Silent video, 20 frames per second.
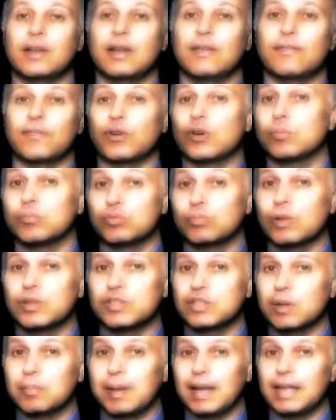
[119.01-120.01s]
firms
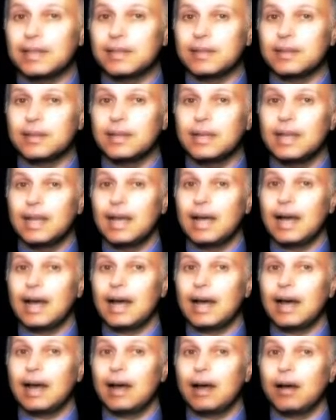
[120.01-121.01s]
once commanded.
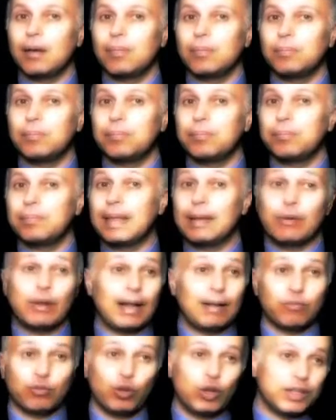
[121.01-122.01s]
They will
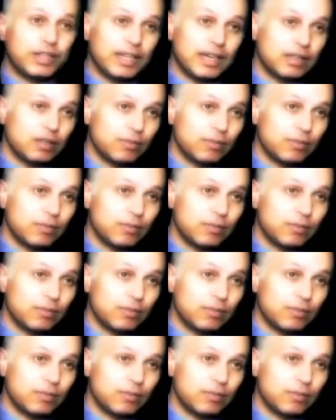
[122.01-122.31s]
have loyalty to